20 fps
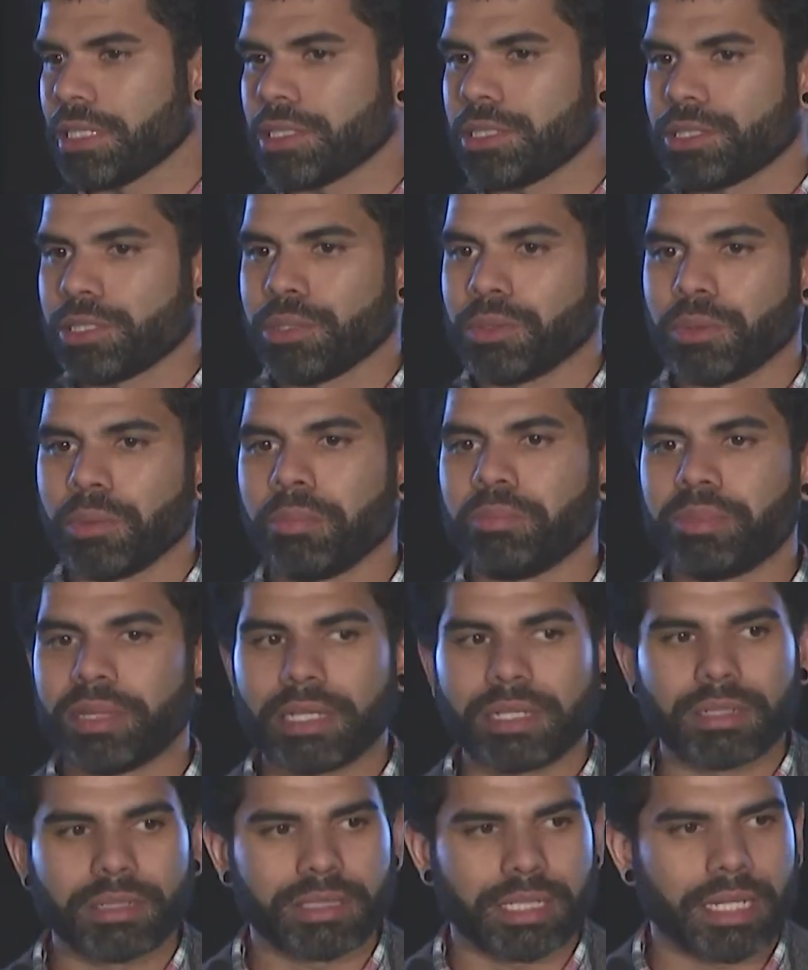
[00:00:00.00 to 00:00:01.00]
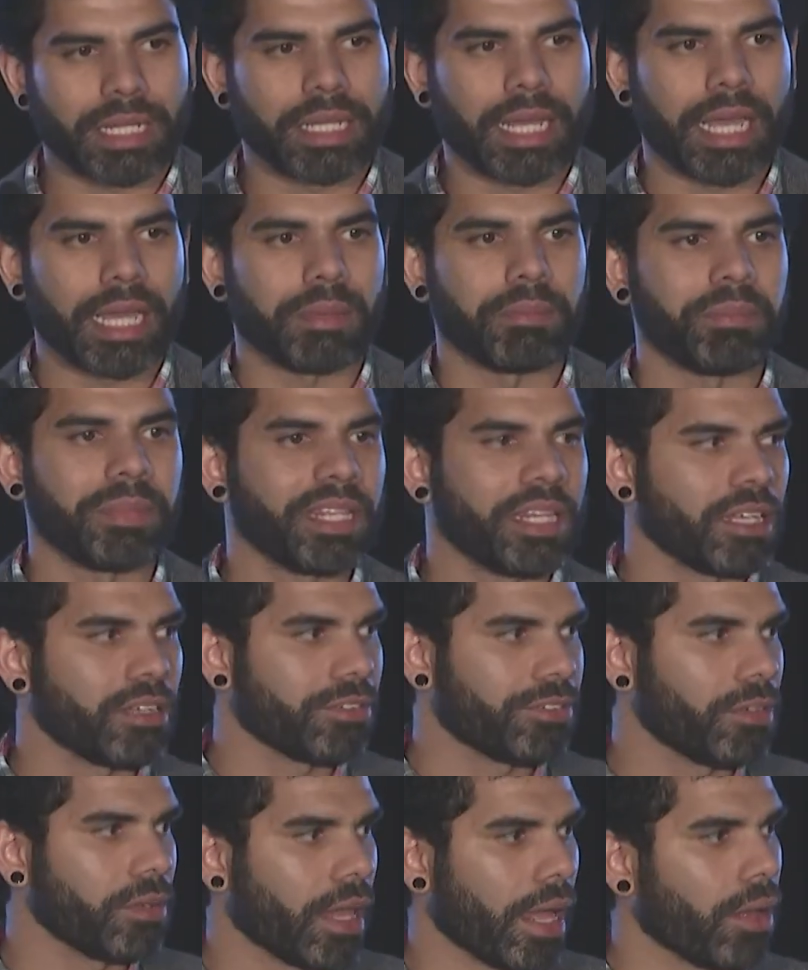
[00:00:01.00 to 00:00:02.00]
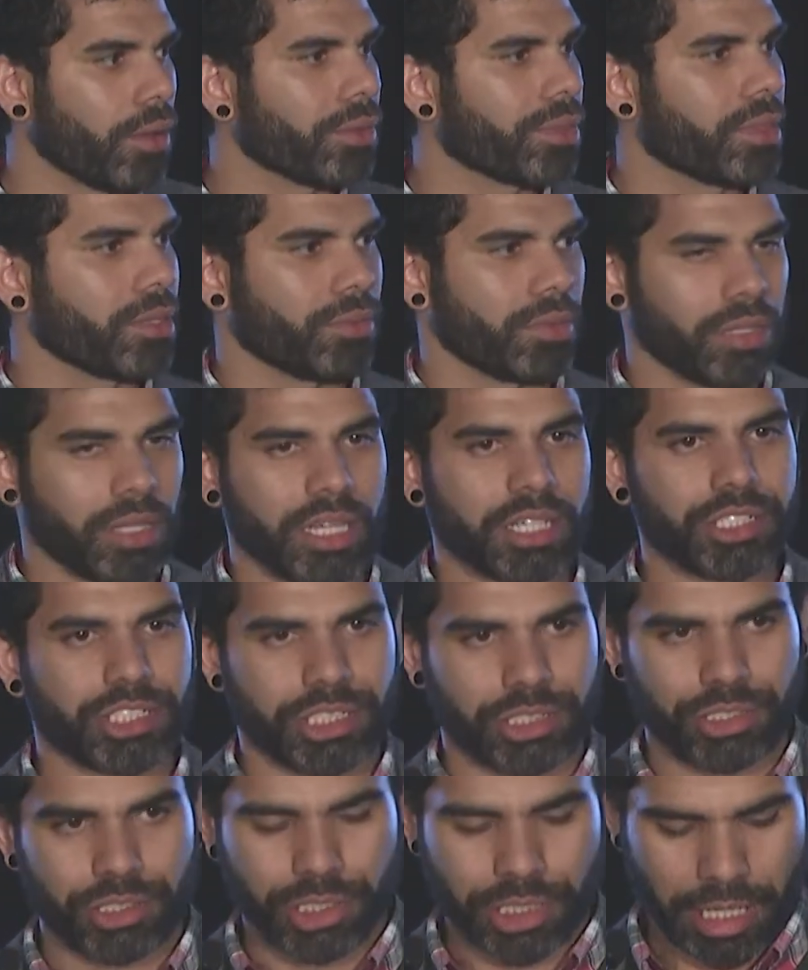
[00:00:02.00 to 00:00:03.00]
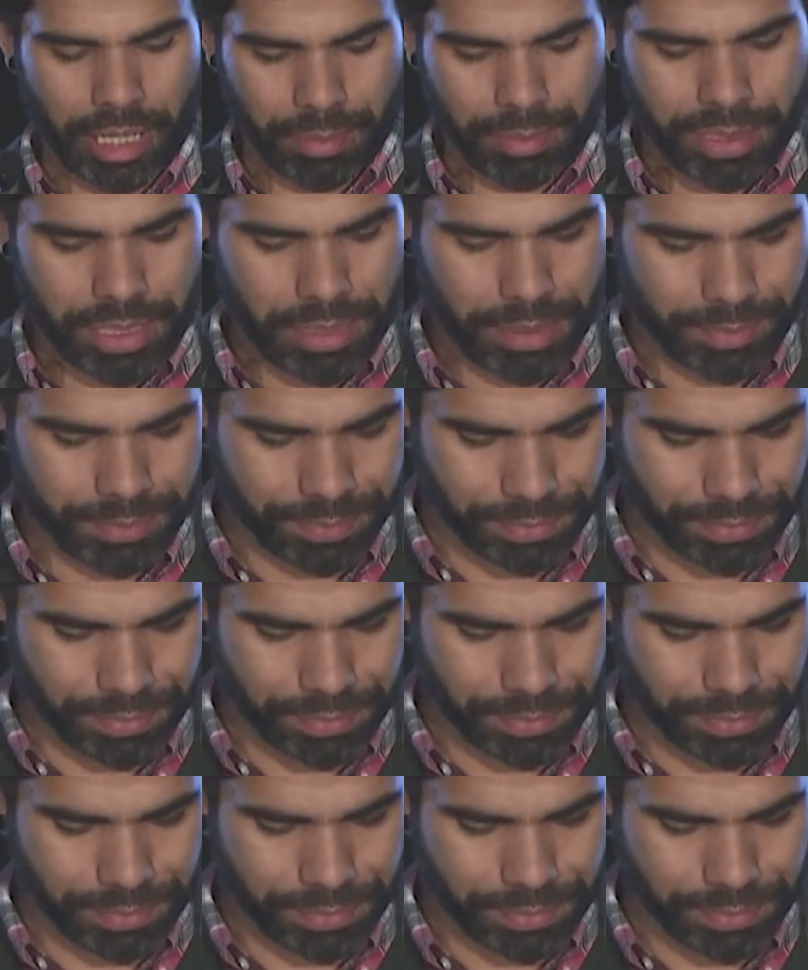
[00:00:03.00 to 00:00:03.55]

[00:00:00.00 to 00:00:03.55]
to build and gain meaningful, healthy relationships.